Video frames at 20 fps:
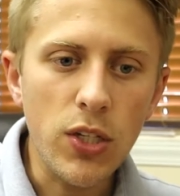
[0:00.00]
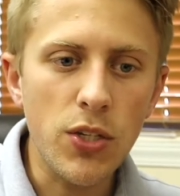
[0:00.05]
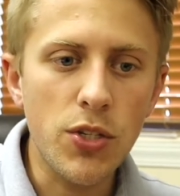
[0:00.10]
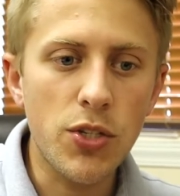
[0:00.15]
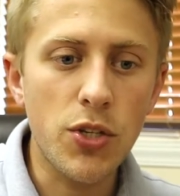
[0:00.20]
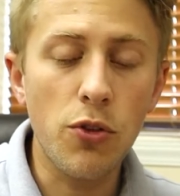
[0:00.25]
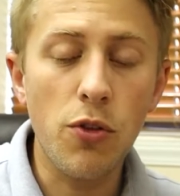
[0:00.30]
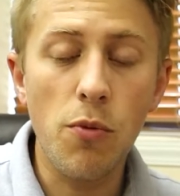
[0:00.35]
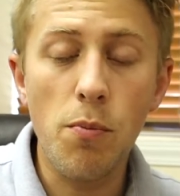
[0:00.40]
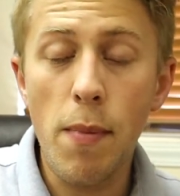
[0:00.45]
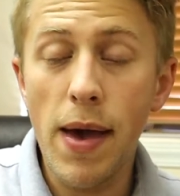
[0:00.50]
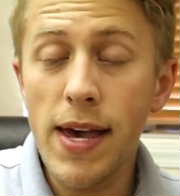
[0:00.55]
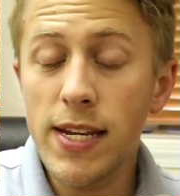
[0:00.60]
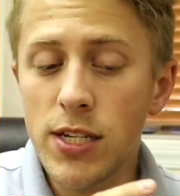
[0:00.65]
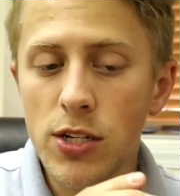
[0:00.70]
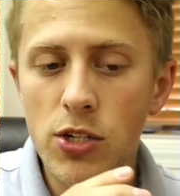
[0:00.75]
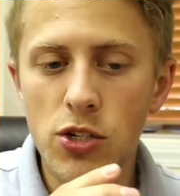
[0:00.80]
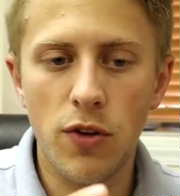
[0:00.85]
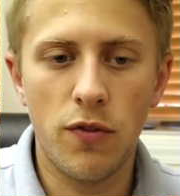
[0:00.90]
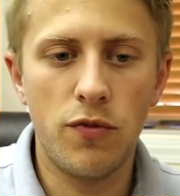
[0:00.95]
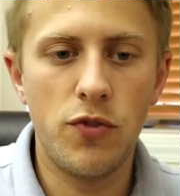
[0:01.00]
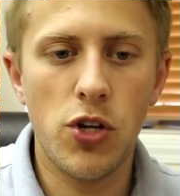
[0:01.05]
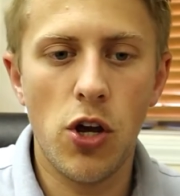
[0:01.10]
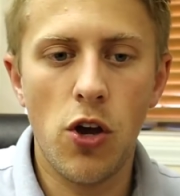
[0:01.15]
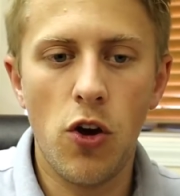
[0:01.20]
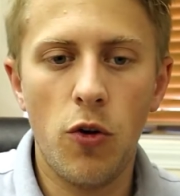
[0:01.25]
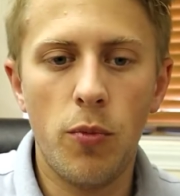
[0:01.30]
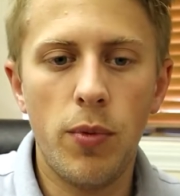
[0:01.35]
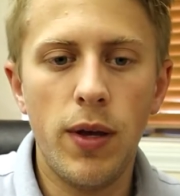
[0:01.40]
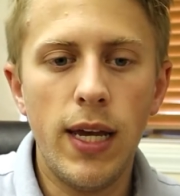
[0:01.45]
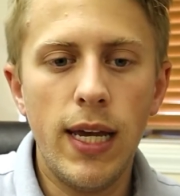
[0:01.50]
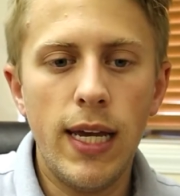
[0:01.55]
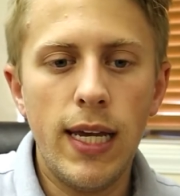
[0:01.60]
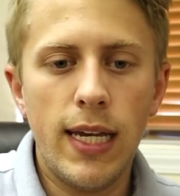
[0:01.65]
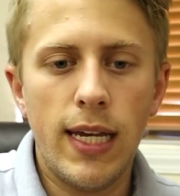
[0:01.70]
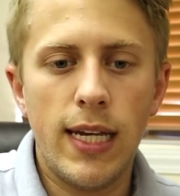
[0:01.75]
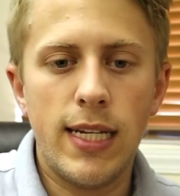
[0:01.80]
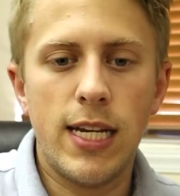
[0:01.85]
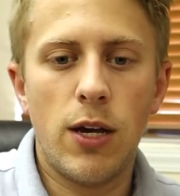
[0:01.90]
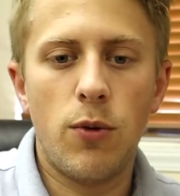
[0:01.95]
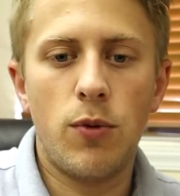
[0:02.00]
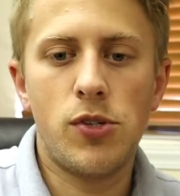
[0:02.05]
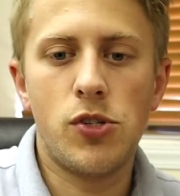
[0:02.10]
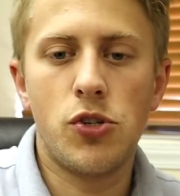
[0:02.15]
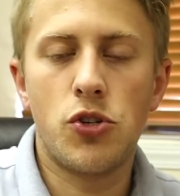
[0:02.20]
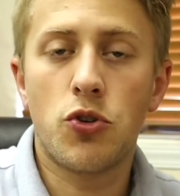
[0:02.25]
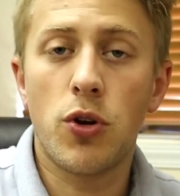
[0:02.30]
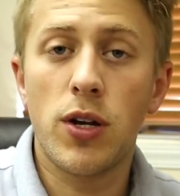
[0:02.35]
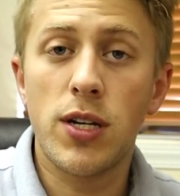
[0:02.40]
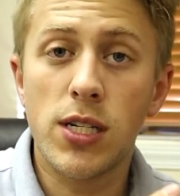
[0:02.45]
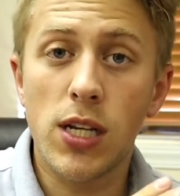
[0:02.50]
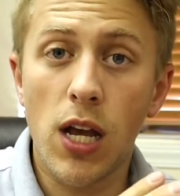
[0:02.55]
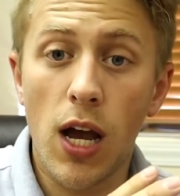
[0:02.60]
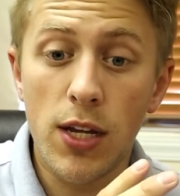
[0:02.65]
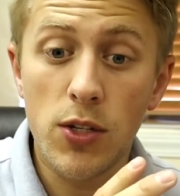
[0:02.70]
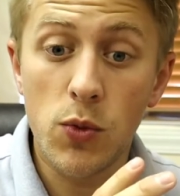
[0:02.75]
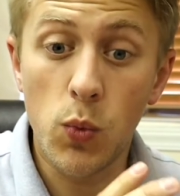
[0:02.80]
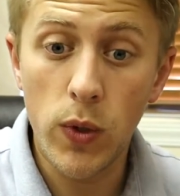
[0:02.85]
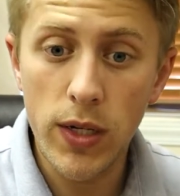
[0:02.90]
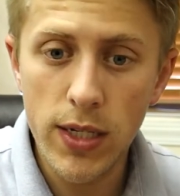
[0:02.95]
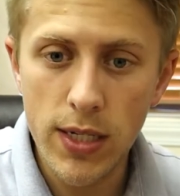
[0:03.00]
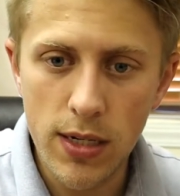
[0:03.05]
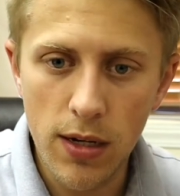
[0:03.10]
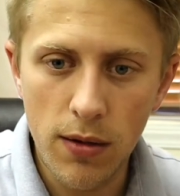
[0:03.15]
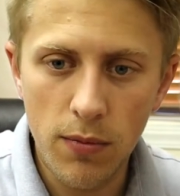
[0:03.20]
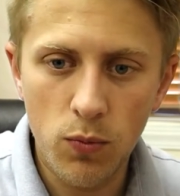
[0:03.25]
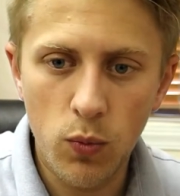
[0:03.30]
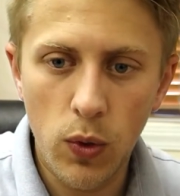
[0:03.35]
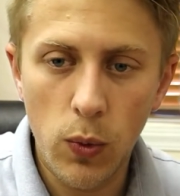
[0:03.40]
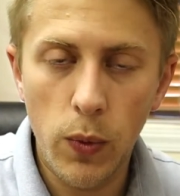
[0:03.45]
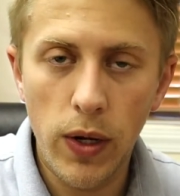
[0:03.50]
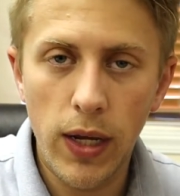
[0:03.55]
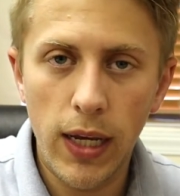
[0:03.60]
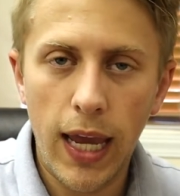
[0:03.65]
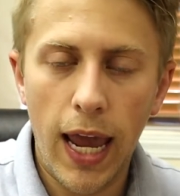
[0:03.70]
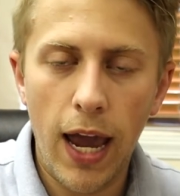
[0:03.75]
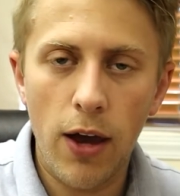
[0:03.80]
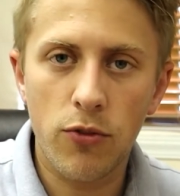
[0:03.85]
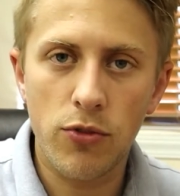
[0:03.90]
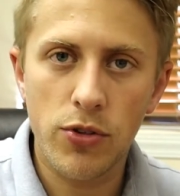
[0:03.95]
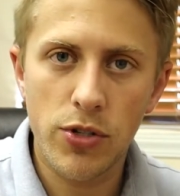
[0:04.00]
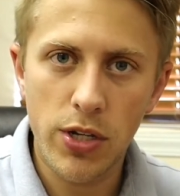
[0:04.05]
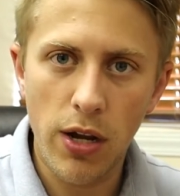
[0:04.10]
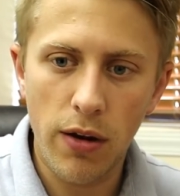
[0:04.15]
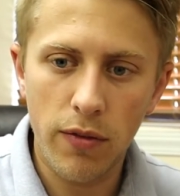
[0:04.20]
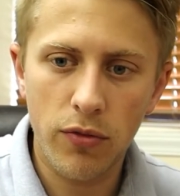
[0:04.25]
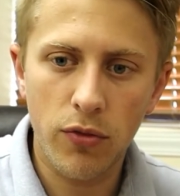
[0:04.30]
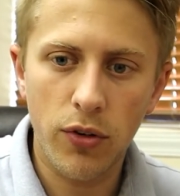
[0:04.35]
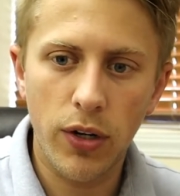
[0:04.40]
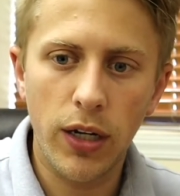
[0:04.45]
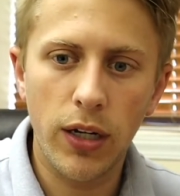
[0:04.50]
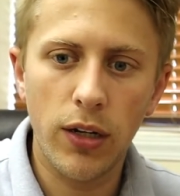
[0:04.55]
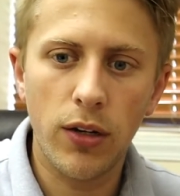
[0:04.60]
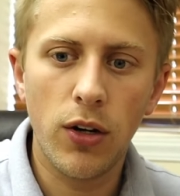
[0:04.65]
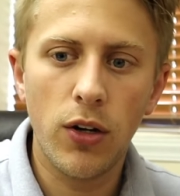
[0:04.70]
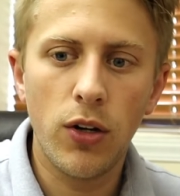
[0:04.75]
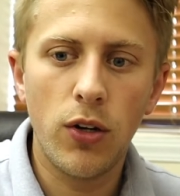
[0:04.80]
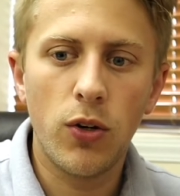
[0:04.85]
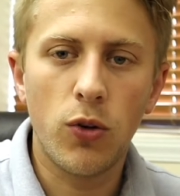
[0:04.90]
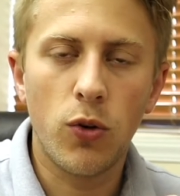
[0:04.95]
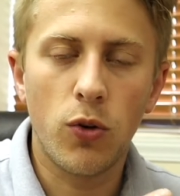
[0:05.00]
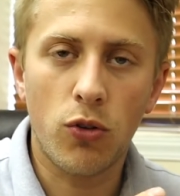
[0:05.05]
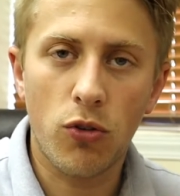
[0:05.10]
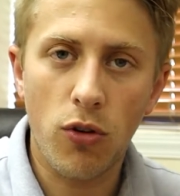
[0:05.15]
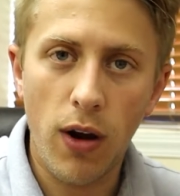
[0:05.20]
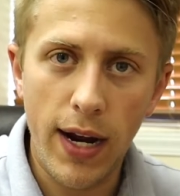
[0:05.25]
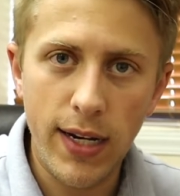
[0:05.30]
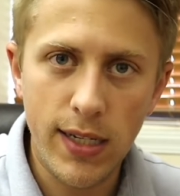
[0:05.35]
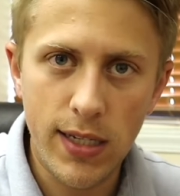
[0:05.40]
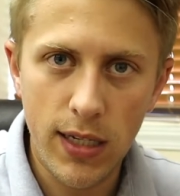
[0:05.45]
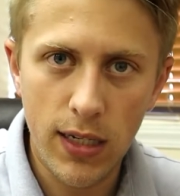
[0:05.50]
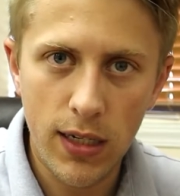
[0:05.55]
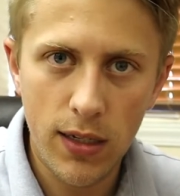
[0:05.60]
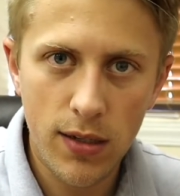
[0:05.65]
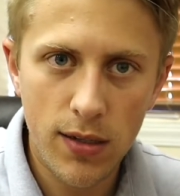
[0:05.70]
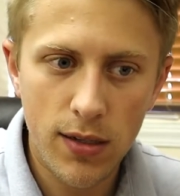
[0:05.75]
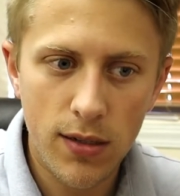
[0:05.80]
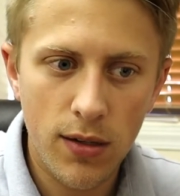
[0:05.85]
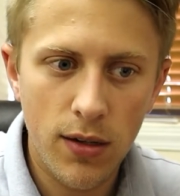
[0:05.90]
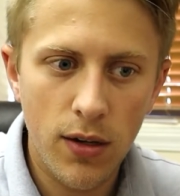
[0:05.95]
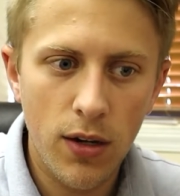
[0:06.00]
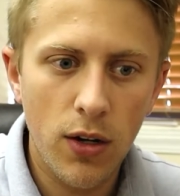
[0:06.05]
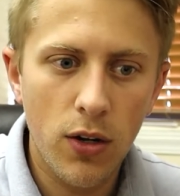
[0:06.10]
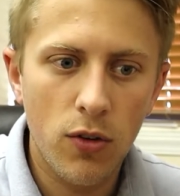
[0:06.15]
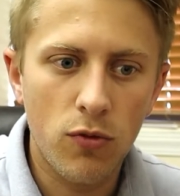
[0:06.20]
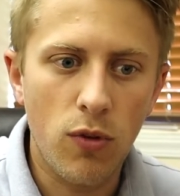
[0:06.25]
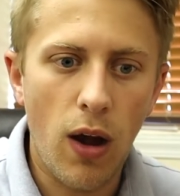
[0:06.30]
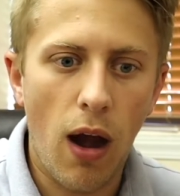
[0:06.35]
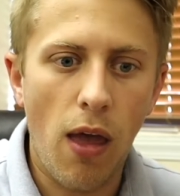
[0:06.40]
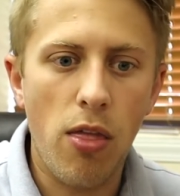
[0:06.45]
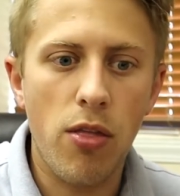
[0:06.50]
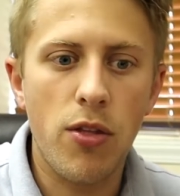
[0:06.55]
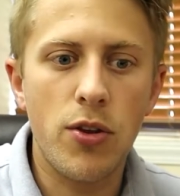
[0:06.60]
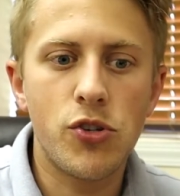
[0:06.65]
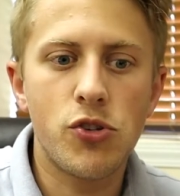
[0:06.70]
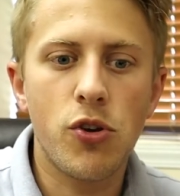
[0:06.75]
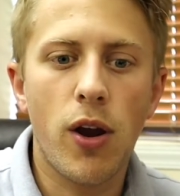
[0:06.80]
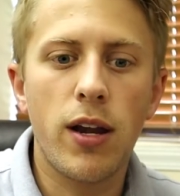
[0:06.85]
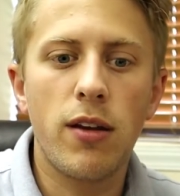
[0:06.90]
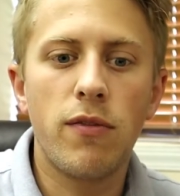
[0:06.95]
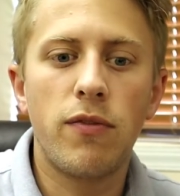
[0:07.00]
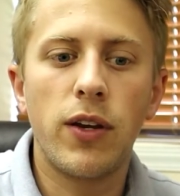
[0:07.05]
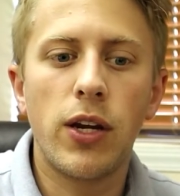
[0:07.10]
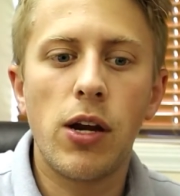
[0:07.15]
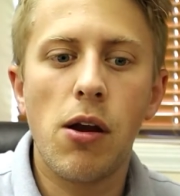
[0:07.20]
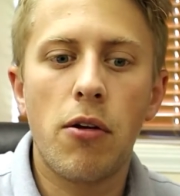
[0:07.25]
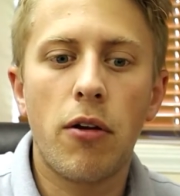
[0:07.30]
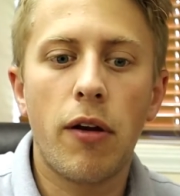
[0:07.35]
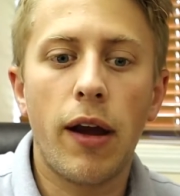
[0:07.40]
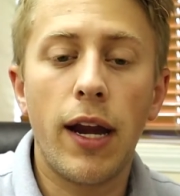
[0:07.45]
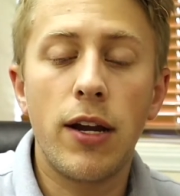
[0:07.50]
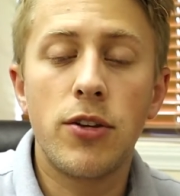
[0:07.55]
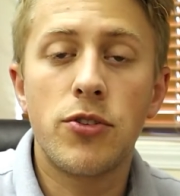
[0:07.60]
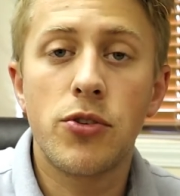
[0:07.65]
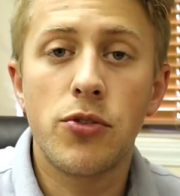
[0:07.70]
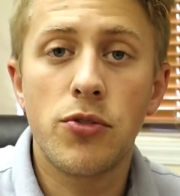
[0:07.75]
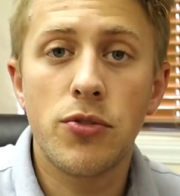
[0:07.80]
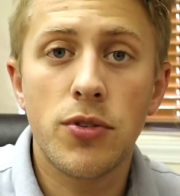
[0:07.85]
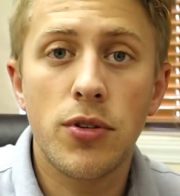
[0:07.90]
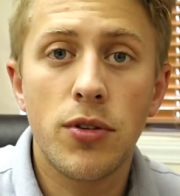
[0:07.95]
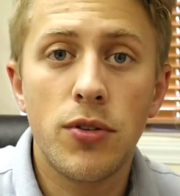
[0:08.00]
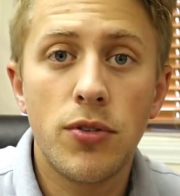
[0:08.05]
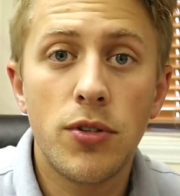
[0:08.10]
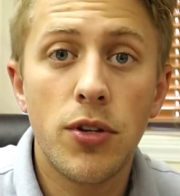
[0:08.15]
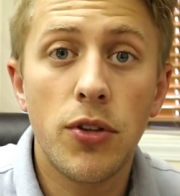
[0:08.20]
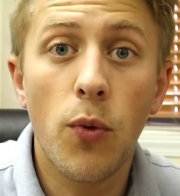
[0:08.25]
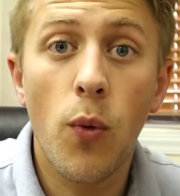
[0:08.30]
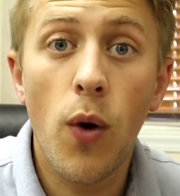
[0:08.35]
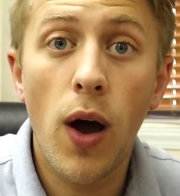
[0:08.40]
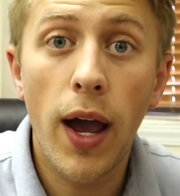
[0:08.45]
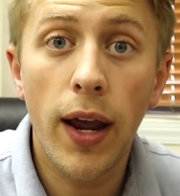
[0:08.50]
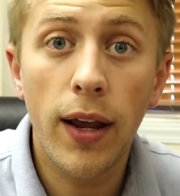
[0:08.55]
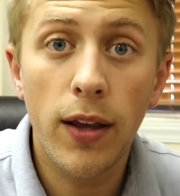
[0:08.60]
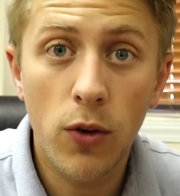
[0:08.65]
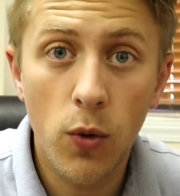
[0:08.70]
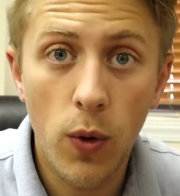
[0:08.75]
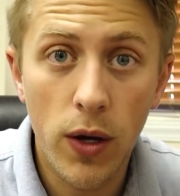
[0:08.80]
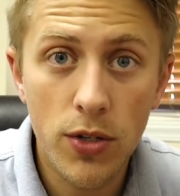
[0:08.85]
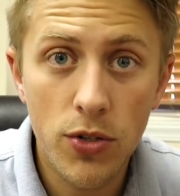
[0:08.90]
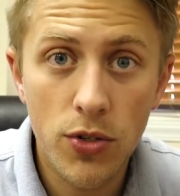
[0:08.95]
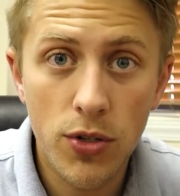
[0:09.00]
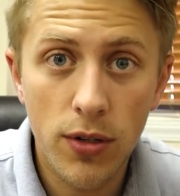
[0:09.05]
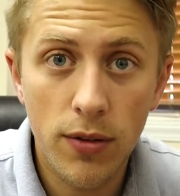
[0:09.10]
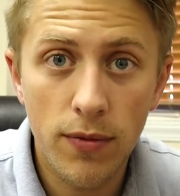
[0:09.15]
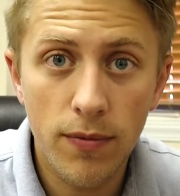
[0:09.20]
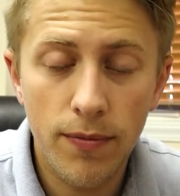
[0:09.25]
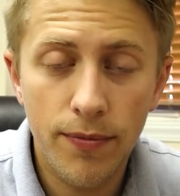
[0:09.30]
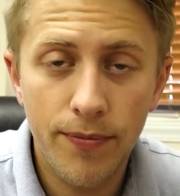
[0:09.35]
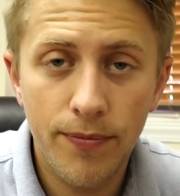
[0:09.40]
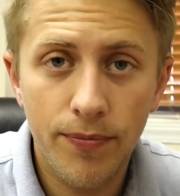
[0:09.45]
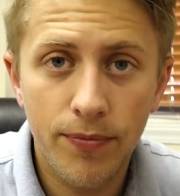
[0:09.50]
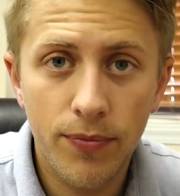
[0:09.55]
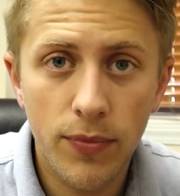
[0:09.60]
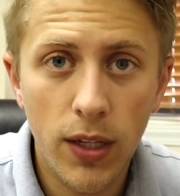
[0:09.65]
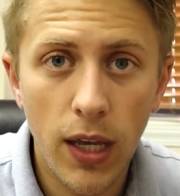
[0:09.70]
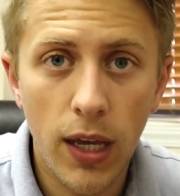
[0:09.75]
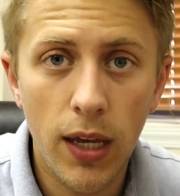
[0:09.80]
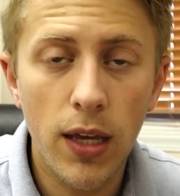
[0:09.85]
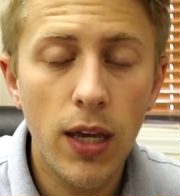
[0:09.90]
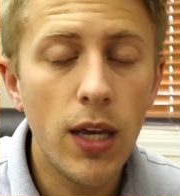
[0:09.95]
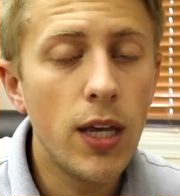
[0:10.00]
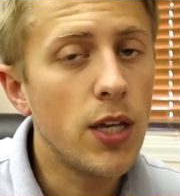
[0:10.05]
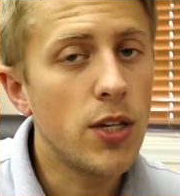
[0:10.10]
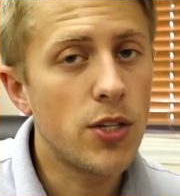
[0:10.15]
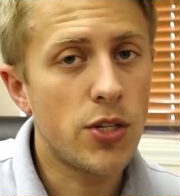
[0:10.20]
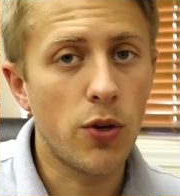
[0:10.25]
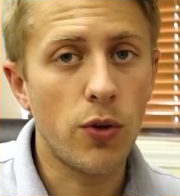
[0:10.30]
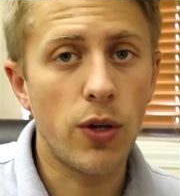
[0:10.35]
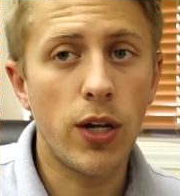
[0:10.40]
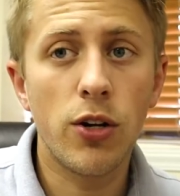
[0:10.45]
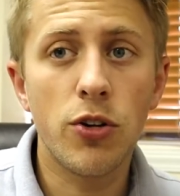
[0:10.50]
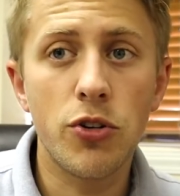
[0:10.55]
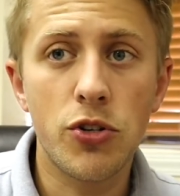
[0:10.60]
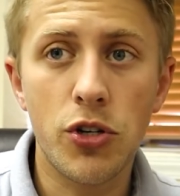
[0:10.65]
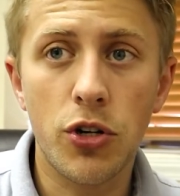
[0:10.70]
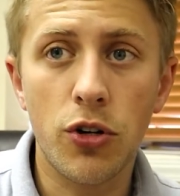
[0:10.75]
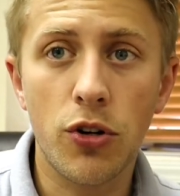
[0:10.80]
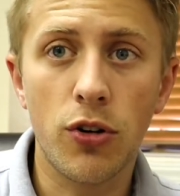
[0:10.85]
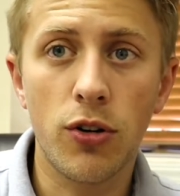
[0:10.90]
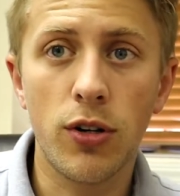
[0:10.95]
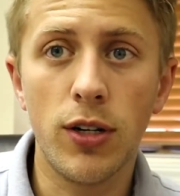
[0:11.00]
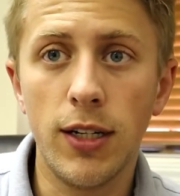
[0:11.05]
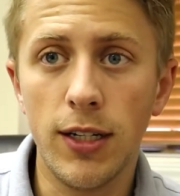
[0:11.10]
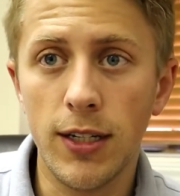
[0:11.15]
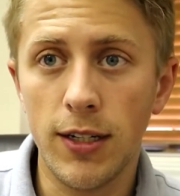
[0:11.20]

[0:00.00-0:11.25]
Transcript: So the message of Job is that we should trust God's wisdom when we encounter suffering or crises, rather than trying to figure out our answers to the why question. Okay, so here's your